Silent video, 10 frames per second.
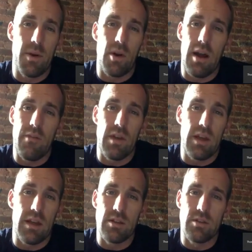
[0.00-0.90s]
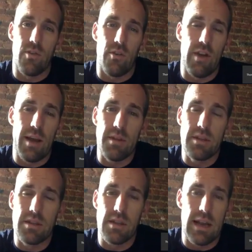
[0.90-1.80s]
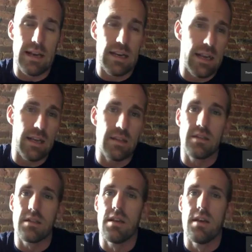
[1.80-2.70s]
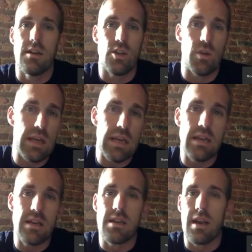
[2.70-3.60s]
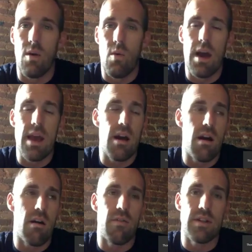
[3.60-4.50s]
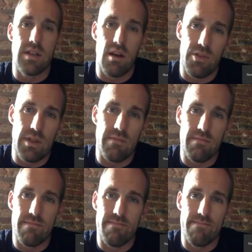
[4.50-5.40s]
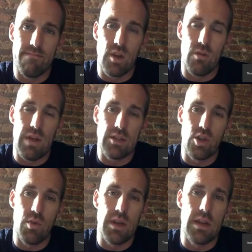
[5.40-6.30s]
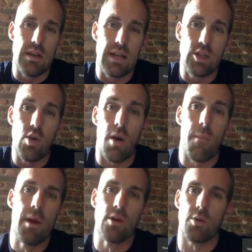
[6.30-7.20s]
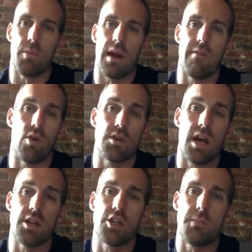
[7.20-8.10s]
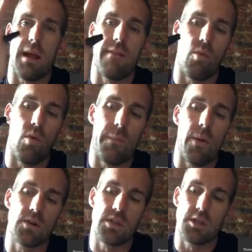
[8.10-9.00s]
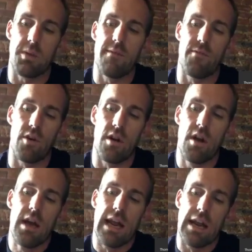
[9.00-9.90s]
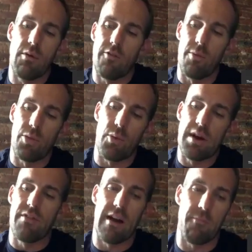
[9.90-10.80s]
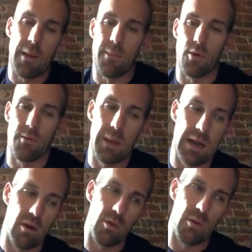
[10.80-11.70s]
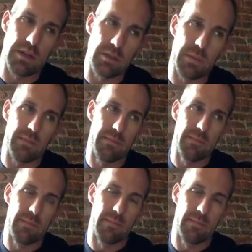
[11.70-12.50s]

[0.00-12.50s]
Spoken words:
demographic is for families and kids to eat in a way that's healthy. So that's who our meals are planned for. It's not just planned for one person. It's planned for anywhere from 3 to 5 people, depending on the recipe.